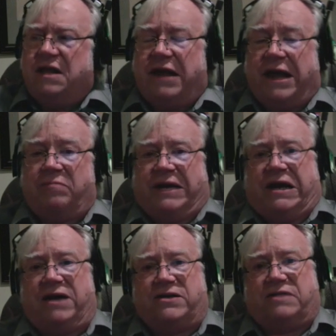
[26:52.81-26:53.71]
And
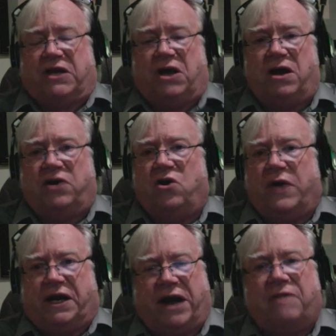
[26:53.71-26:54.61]
because of the
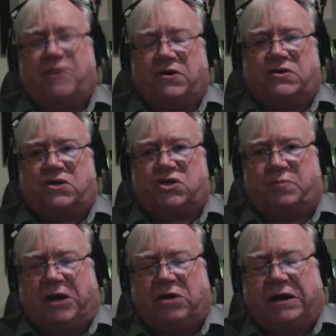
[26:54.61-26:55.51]
ongoing efforts to
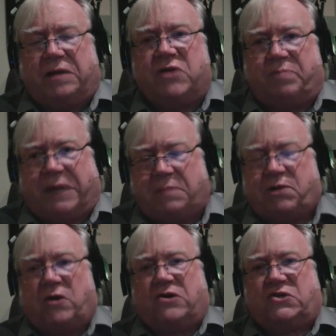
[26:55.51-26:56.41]
smear him, the
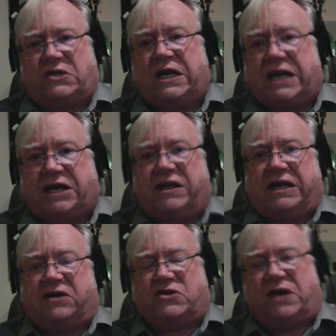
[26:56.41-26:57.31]
people are seeing the
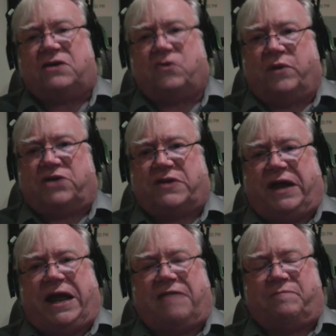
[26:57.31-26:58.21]
extent to which
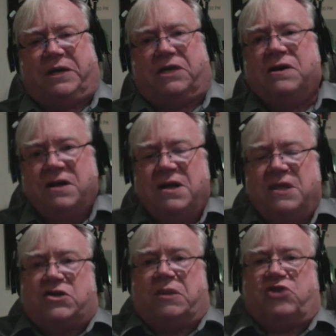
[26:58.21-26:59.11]
they have been
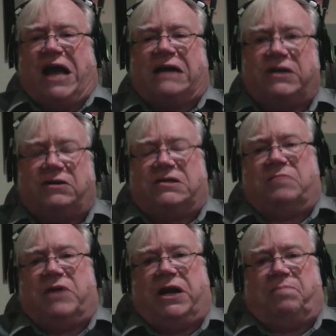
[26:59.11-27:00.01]
subjected to
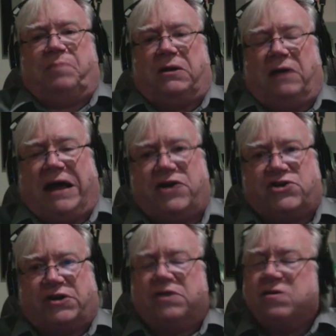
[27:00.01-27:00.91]

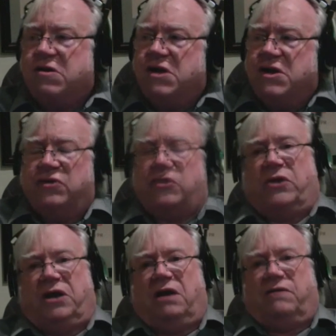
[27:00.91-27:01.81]
manipulation through
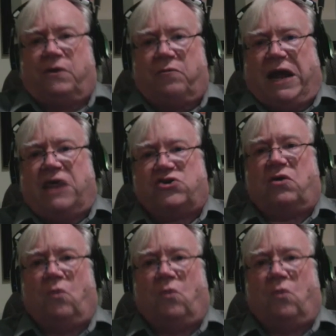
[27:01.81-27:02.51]
the information